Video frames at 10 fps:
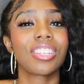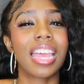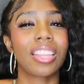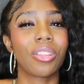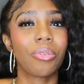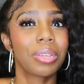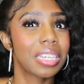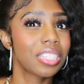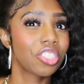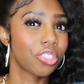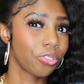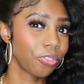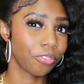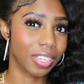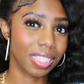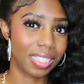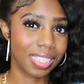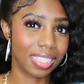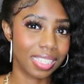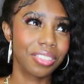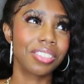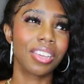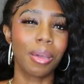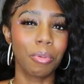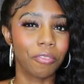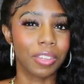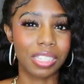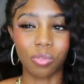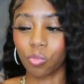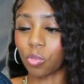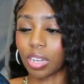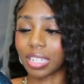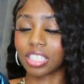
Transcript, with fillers: are like low-key two fit it's a couple fits in one.